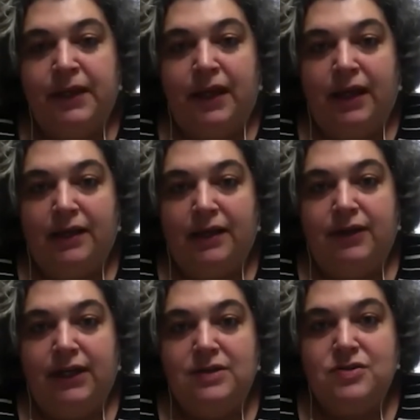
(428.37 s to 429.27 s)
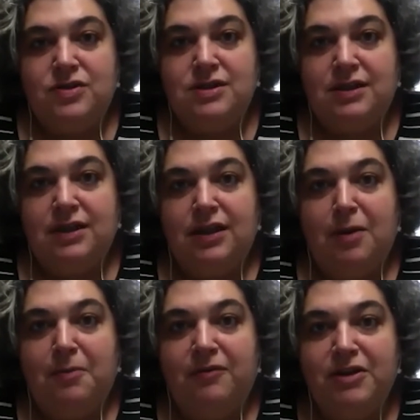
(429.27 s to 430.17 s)
I got very interested in their
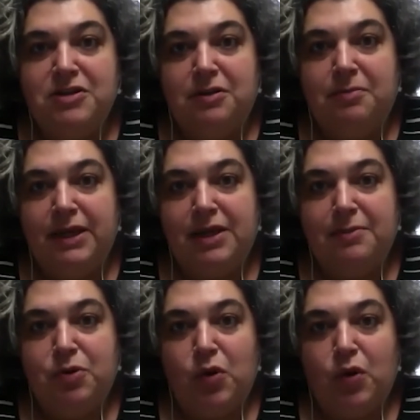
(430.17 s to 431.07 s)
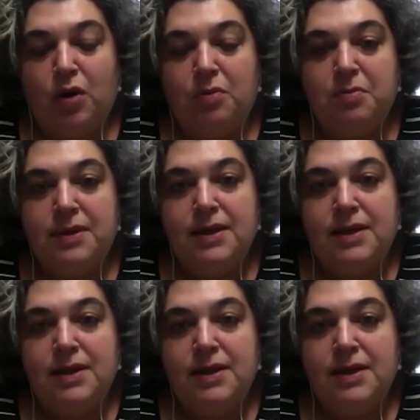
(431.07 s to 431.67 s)
professional baking program,